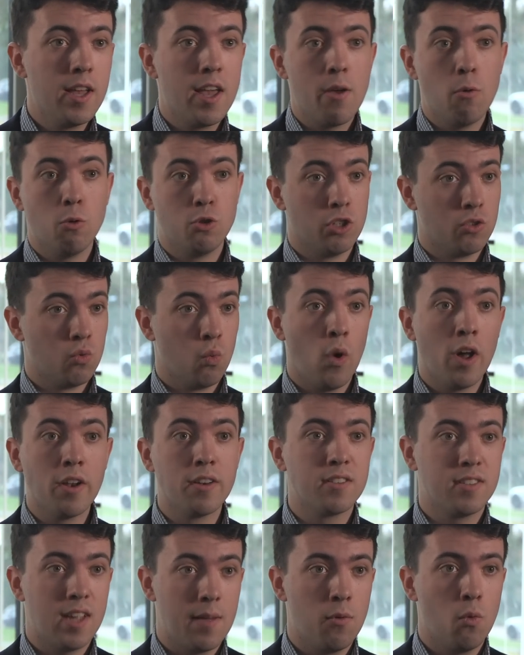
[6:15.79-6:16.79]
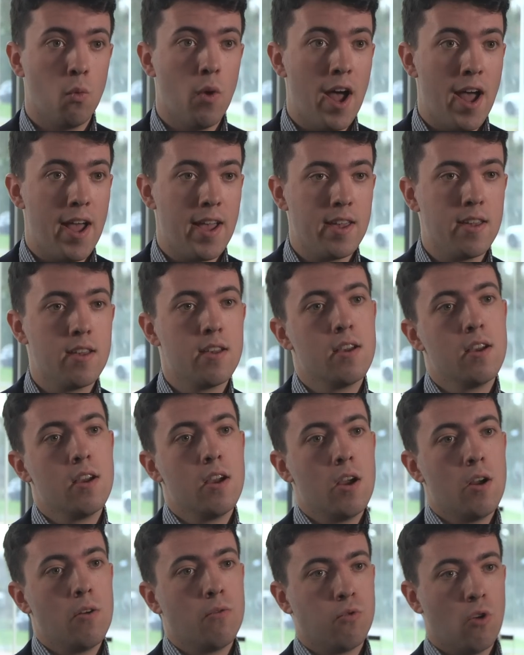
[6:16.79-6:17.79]
he was just one step away
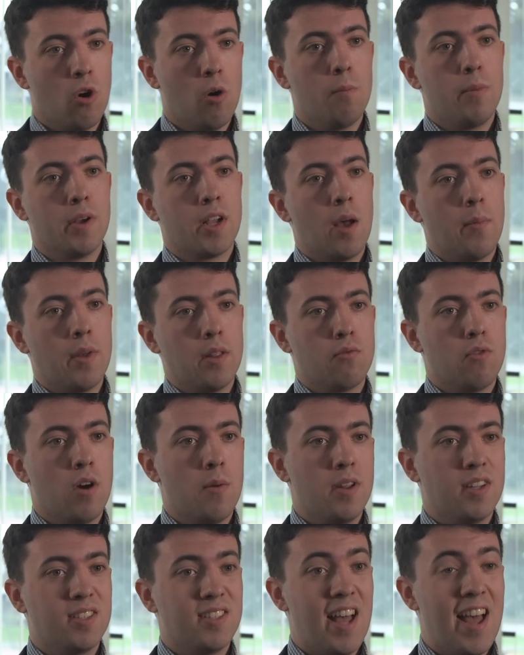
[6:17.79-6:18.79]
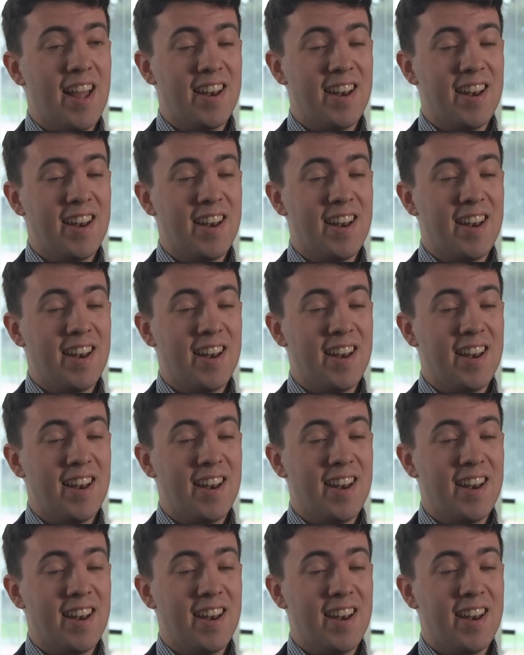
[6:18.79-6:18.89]
from becoming the Prime Minister.